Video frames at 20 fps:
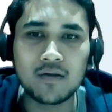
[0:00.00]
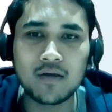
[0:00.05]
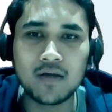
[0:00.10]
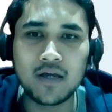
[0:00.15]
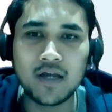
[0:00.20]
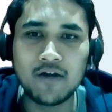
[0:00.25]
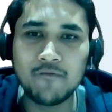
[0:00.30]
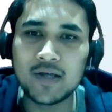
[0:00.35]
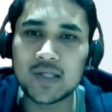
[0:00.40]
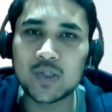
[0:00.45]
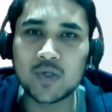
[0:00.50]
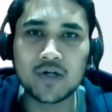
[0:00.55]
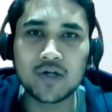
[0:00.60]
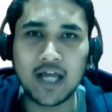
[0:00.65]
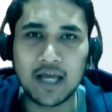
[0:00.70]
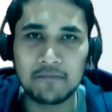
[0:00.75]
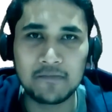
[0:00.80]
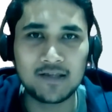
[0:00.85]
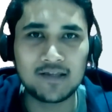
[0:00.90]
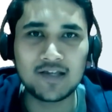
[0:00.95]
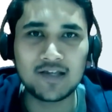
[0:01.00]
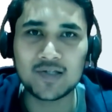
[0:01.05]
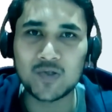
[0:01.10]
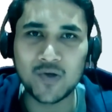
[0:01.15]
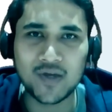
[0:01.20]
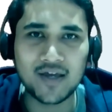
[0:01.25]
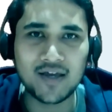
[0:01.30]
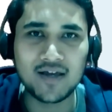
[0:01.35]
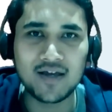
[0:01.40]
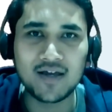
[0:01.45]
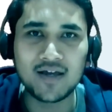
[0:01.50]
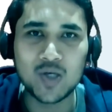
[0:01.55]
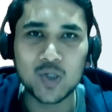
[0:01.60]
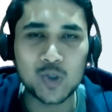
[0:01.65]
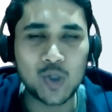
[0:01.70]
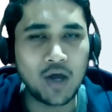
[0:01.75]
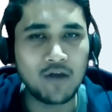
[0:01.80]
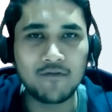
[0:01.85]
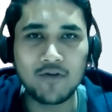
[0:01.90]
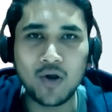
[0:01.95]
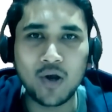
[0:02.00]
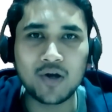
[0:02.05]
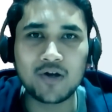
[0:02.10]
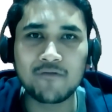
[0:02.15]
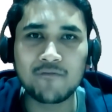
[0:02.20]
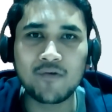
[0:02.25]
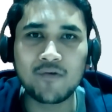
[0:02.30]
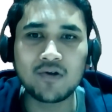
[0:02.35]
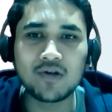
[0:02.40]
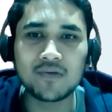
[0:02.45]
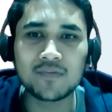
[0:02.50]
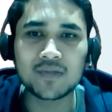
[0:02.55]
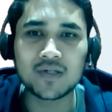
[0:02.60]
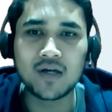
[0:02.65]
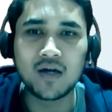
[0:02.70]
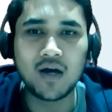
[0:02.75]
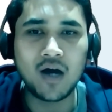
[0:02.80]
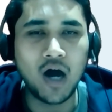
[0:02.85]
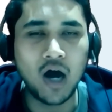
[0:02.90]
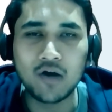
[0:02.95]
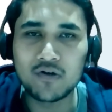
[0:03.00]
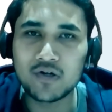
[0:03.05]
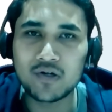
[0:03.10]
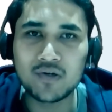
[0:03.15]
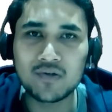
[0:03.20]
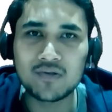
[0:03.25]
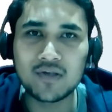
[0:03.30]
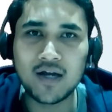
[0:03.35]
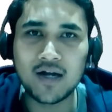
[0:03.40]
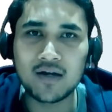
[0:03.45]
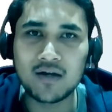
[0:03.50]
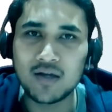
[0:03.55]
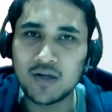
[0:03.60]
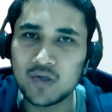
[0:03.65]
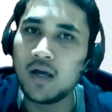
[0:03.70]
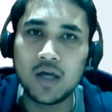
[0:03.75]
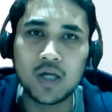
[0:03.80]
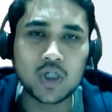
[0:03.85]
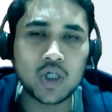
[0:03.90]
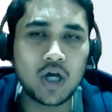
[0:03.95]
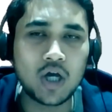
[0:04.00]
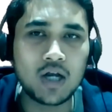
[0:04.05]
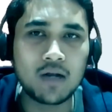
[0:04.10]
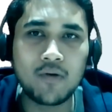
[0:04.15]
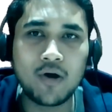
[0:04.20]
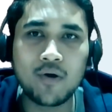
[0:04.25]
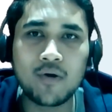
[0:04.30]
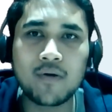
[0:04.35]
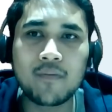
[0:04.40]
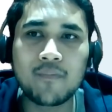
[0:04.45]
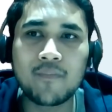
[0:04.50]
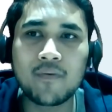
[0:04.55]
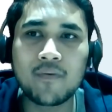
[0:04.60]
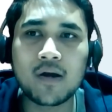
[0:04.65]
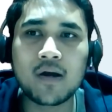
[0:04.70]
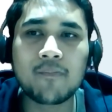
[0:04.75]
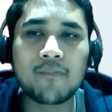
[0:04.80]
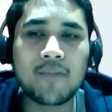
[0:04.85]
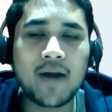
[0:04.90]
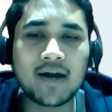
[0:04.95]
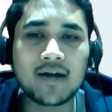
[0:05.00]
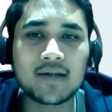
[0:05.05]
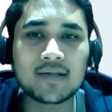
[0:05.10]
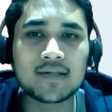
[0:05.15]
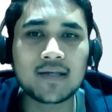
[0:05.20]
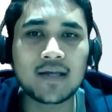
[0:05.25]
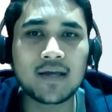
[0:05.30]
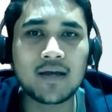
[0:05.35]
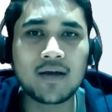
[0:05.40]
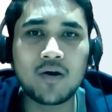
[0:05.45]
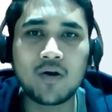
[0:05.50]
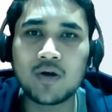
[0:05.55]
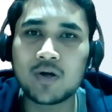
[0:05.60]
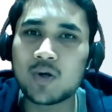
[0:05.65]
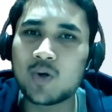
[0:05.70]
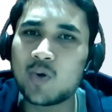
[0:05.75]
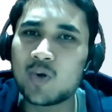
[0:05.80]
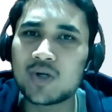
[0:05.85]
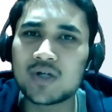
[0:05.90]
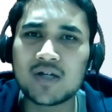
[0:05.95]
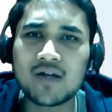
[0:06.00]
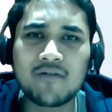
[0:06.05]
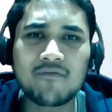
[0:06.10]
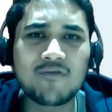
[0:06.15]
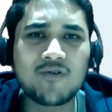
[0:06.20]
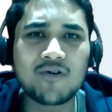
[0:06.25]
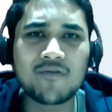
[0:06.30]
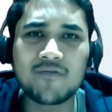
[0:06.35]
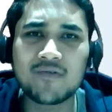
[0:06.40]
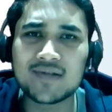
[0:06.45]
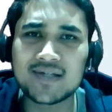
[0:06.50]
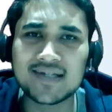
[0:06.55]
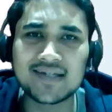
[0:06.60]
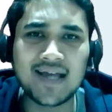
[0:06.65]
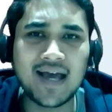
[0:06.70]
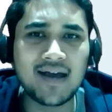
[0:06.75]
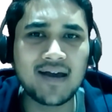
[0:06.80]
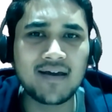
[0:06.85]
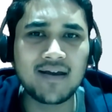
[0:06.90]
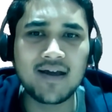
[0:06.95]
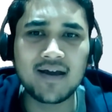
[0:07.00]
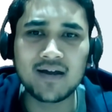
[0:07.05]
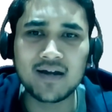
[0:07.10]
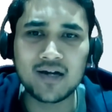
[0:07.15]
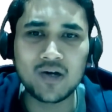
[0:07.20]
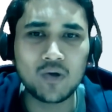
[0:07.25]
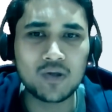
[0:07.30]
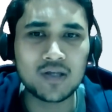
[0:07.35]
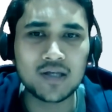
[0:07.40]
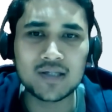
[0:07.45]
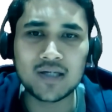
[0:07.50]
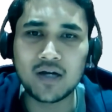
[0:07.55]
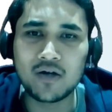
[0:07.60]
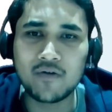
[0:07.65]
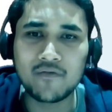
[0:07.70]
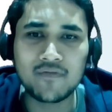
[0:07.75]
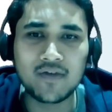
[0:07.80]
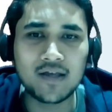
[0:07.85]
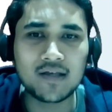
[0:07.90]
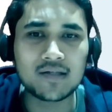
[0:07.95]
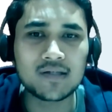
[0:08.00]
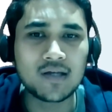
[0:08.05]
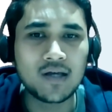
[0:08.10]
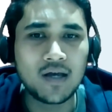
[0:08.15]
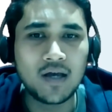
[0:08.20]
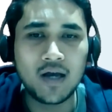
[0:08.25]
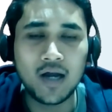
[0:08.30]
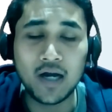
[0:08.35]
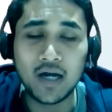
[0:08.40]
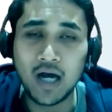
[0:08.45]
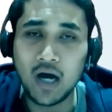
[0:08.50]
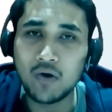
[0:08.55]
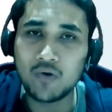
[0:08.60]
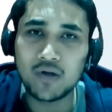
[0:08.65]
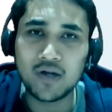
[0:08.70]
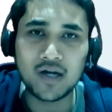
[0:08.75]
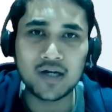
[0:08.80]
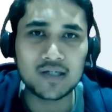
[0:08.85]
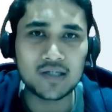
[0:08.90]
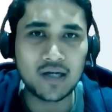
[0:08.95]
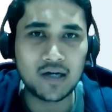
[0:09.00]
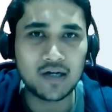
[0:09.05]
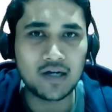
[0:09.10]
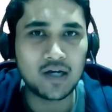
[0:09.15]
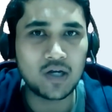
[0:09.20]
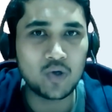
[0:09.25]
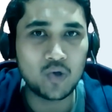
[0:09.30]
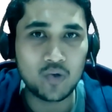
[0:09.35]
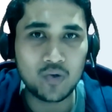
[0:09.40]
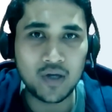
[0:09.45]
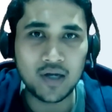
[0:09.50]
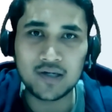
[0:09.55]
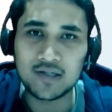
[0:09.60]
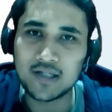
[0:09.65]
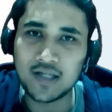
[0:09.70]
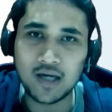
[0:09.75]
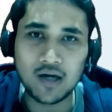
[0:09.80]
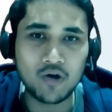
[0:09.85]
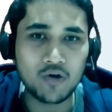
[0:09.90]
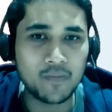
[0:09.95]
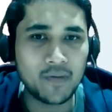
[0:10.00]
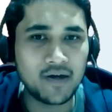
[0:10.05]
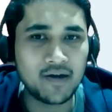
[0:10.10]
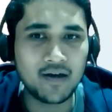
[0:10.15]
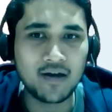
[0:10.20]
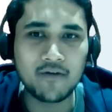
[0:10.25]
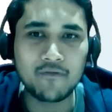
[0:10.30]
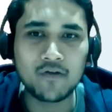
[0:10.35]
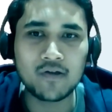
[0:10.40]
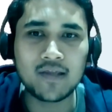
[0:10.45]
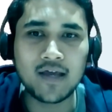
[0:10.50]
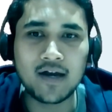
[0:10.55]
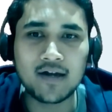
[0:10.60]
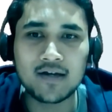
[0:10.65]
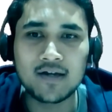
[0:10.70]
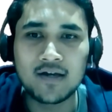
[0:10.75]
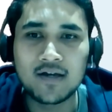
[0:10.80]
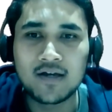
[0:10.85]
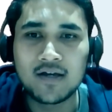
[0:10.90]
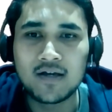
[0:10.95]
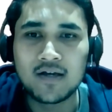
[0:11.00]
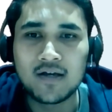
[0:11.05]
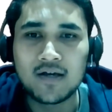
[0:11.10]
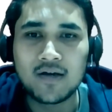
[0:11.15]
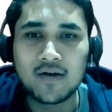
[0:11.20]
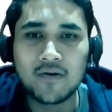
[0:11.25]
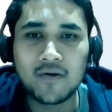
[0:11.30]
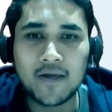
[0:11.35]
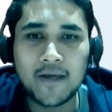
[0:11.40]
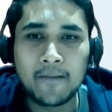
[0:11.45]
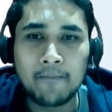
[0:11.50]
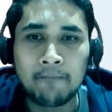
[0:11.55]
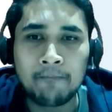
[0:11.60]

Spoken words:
invest your time in this, okay? Solve a lot of problems. How to do that? It's all about practicing on CodeChef, CodeForces, HackerRank and all these kind of things. And how to get started, you can check out my trailer for that, okay?